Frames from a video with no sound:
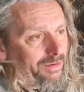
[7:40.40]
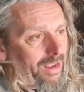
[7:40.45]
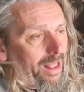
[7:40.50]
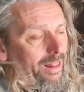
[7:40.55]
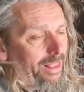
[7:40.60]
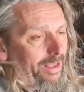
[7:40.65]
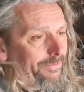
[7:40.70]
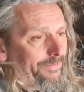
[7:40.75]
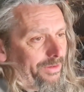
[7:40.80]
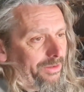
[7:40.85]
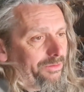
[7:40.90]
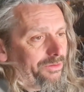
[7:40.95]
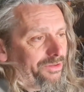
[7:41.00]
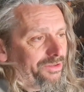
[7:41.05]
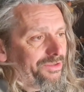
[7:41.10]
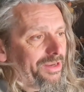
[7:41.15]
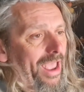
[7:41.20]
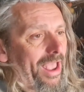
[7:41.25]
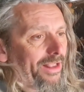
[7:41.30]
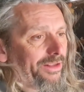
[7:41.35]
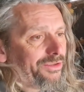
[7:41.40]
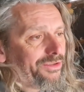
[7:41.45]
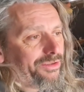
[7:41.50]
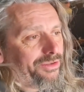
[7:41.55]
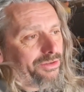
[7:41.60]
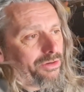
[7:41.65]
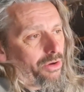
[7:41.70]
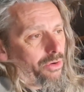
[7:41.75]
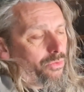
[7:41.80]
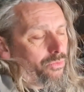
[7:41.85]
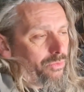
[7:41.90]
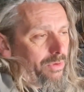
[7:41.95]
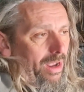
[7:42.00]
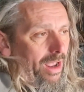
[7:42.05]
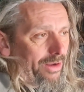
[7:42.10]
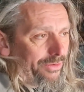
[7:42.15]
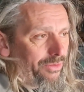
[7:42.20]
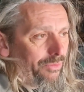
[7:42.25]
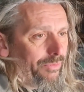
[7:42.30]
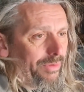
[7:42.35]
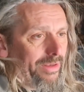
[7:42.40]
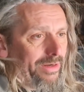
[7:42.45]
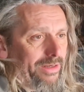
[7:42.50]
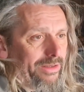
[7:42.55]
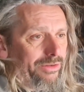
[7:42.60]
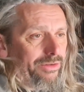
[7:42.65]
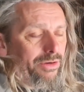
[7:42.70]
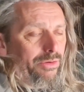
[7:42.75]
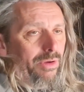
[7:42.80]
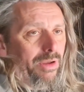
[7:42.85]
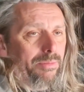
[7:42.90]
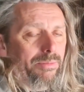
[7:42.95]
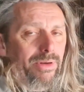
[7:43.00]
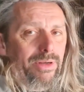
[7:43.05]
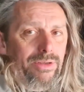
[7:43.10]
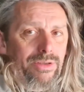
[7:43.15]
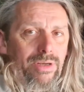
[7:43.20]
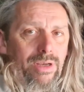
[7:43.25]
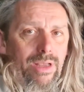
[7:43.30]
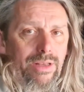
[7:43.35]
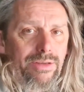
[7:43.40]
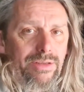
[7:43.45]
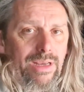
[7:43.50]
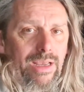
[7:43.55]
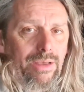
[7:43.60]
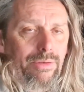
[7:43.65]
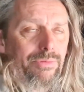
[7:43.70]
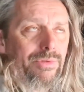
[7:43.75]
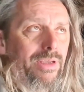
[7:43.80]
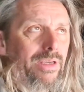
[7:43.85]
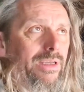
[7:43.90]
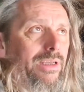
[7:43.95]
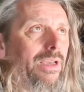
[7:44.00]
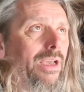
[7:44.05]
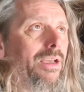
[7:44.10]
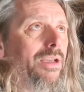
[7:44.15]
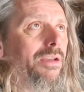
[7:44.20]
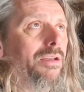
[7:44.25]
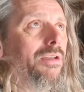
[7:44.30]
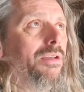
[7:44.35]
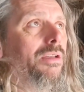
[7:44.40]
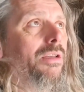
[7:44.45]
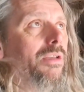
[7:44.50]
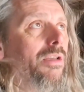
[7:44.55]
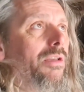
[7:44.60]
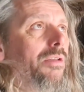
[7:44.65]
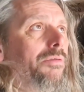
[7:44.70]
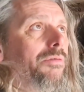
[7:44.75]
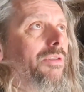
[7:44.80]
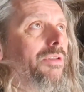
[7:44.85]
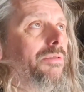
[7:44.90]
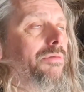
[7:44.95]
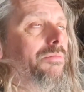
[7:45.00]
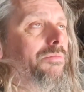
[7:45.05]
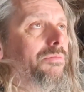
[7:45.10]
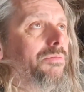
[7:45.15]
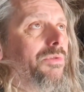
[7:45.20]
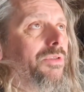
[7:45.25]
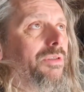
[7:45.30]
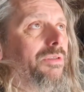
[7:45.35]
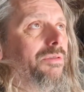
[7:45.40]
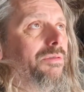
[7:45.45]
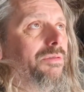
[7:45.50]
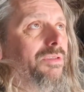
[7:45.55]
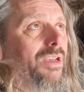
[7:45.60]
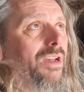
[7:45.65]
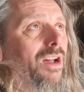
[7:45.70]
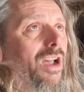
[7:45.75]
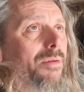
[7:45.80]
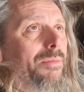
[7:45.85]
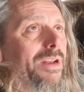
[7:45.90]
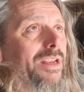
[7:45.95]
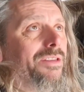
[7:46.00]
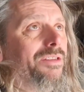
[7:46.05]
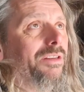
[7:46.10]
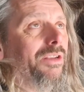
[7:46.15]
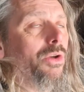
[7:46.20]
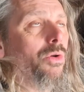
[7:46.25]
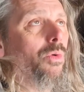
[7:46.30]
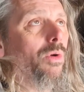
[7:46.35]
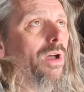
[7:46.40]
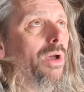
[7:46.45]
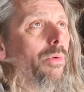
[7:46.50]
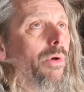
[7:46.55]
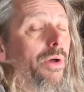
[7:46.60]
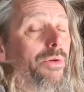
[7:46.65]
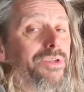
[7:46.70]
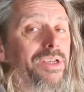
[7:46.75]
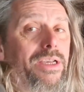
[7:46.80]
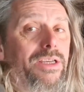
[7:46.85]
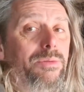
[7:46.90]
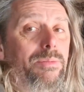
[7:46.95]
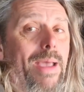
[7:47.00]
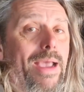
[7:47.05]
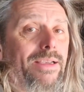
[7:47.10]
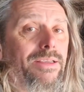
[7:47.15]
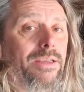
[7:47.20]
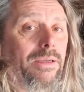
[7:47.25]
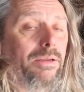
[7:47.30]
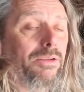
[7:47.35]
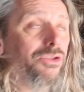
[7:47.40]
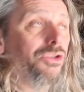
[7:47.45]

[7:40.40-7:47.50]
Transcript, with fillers: I'll have it set so I don't really need to do it but it turns out the, uh, the, the timing isn't quite what I was expecting.